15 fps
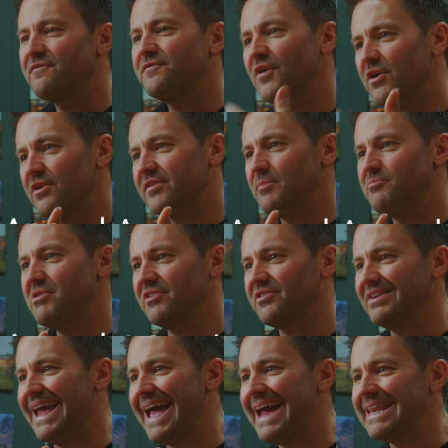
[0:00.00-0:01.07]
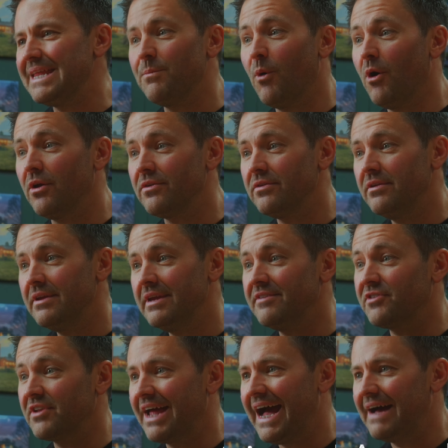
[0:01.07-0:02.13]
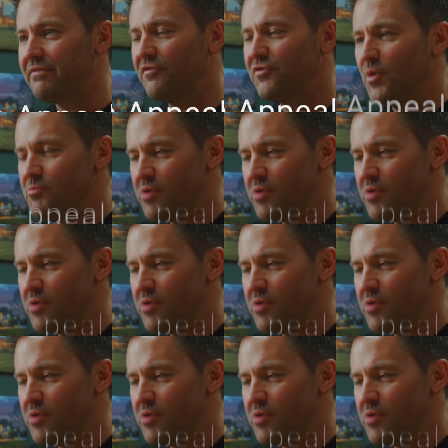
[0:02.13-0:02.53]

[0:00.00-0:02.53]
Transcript: first impression anyone is going to have of your